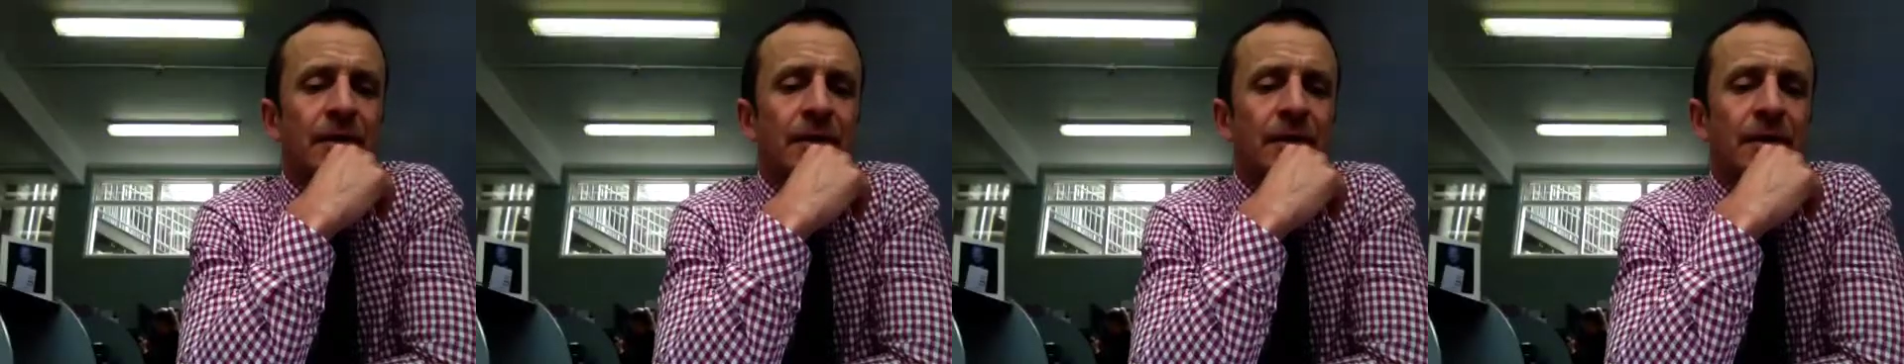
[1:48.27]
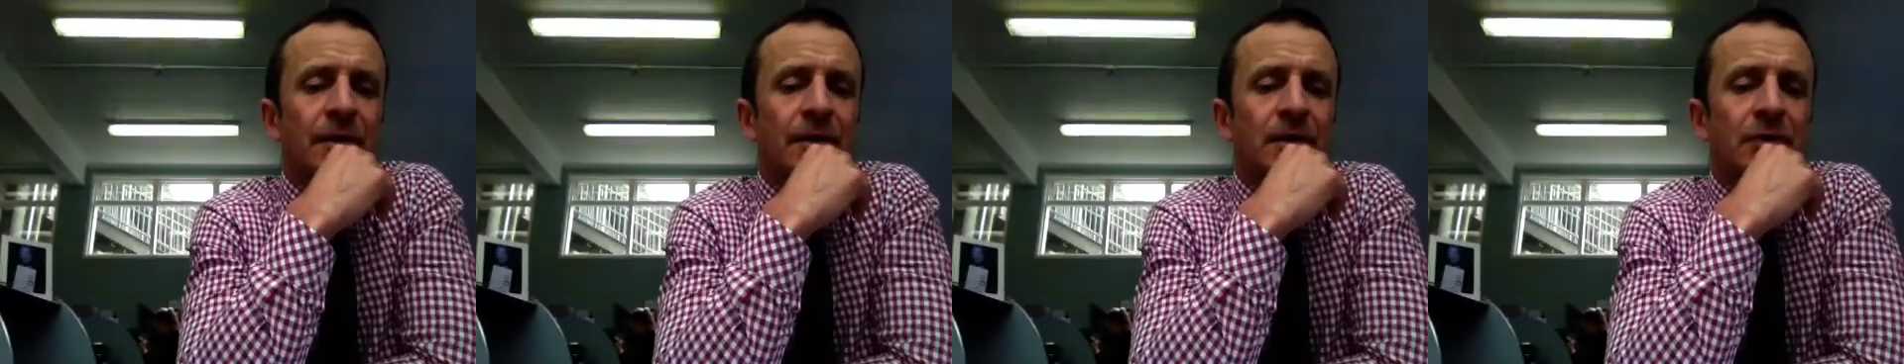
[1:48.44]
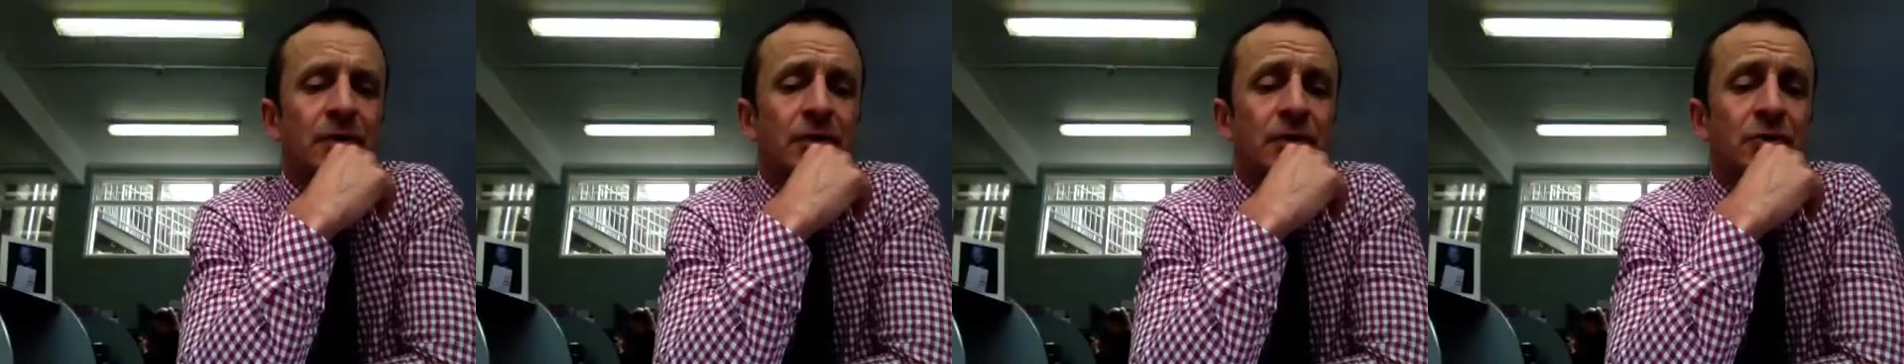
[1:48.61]

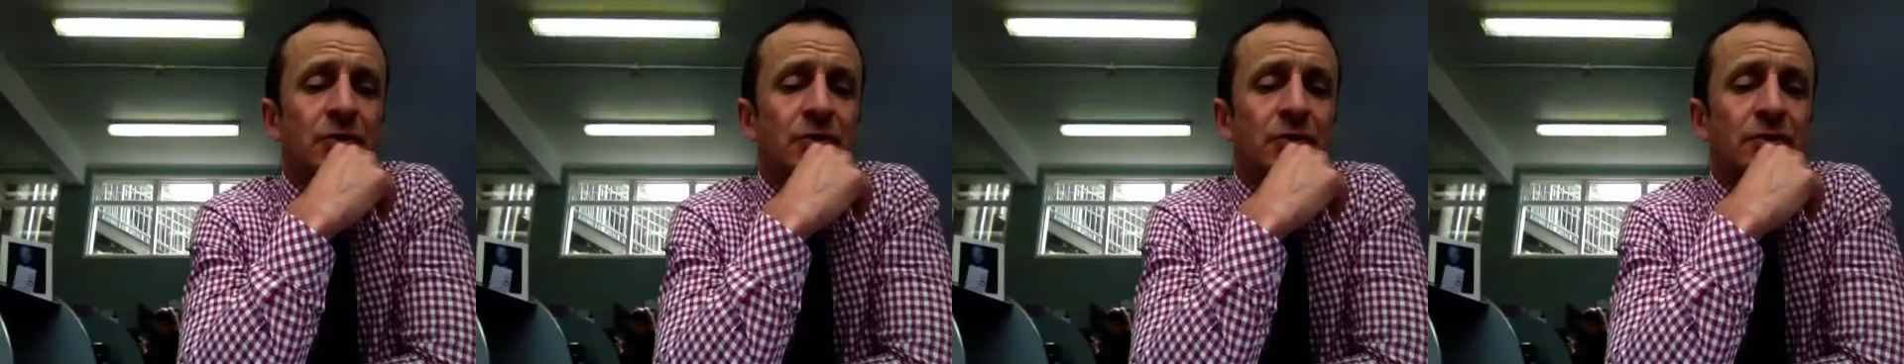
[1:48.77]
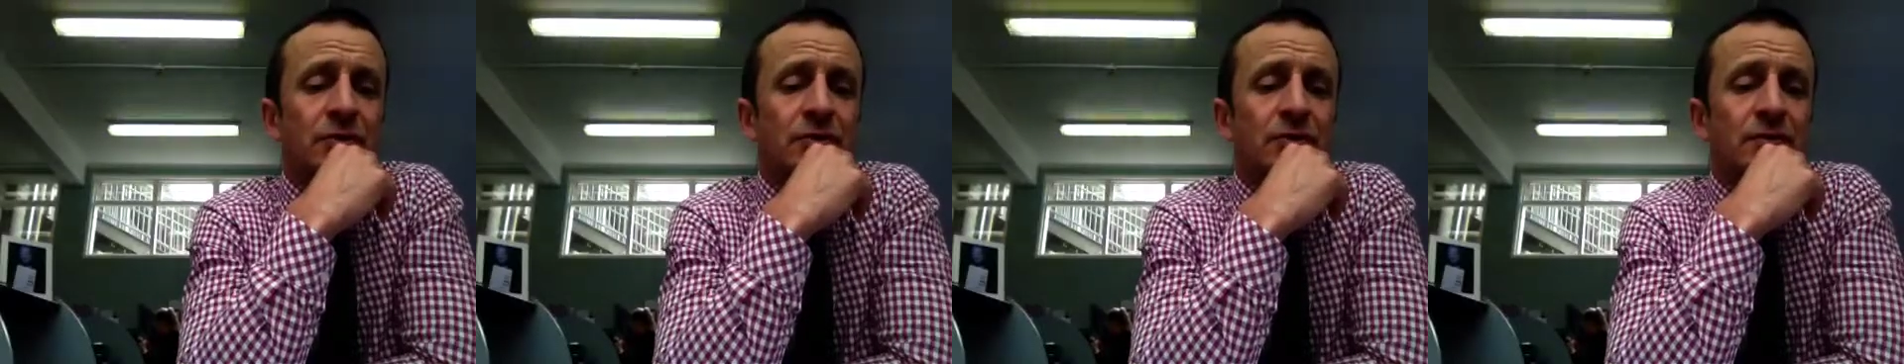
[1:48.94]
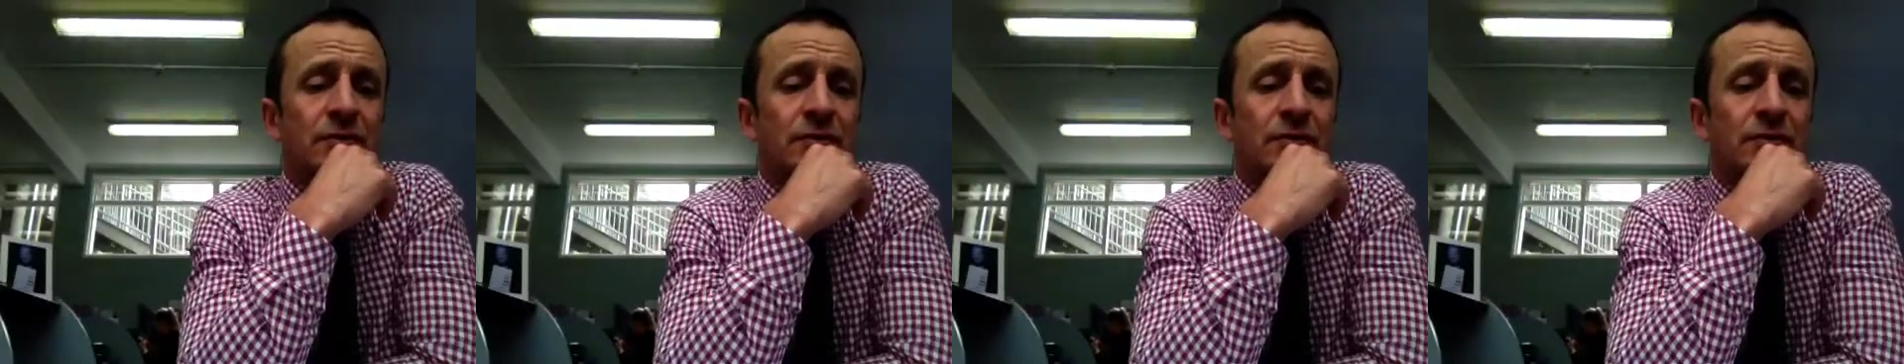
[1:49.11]
in
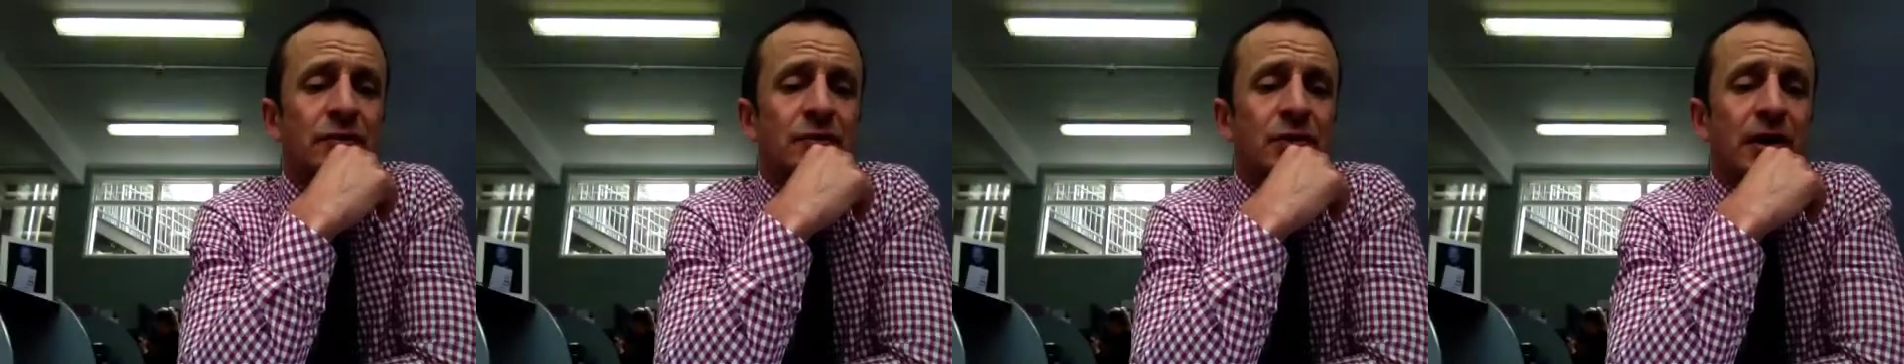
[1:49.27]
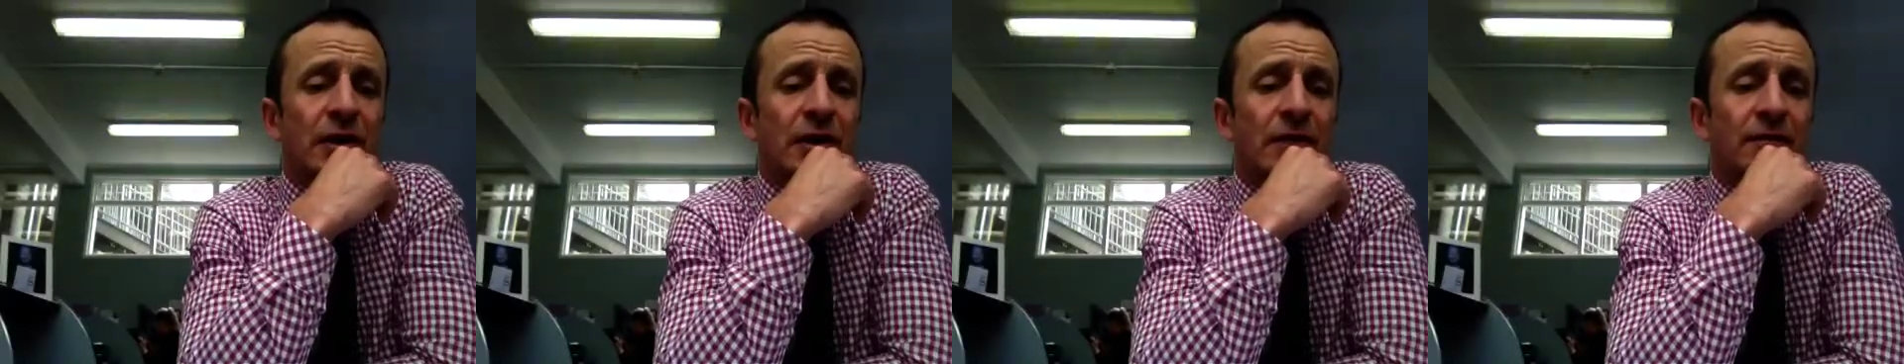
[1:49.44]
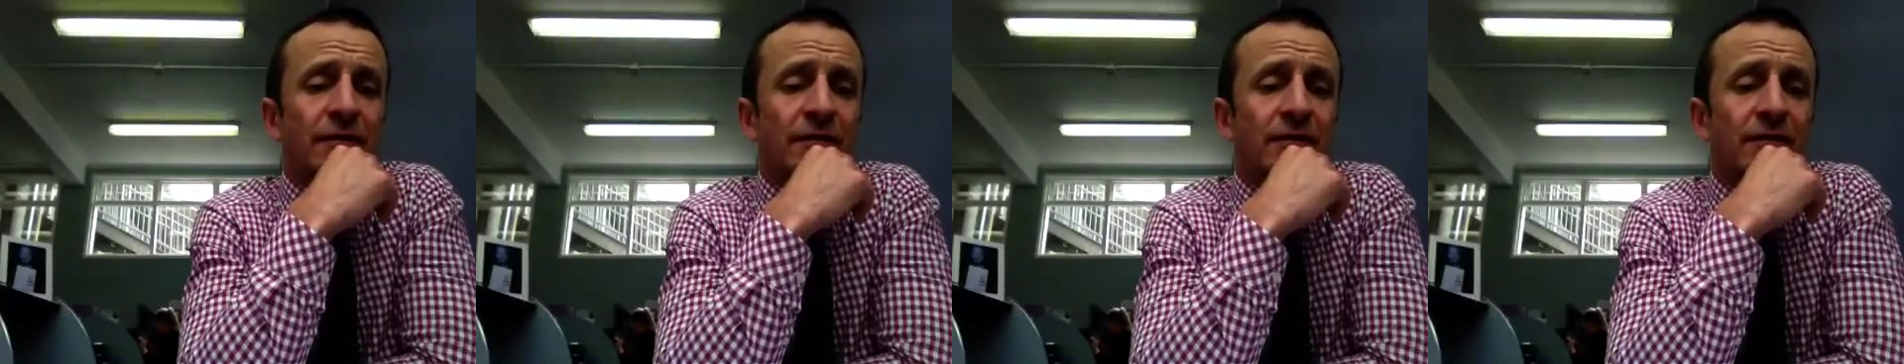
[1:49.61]
terms of training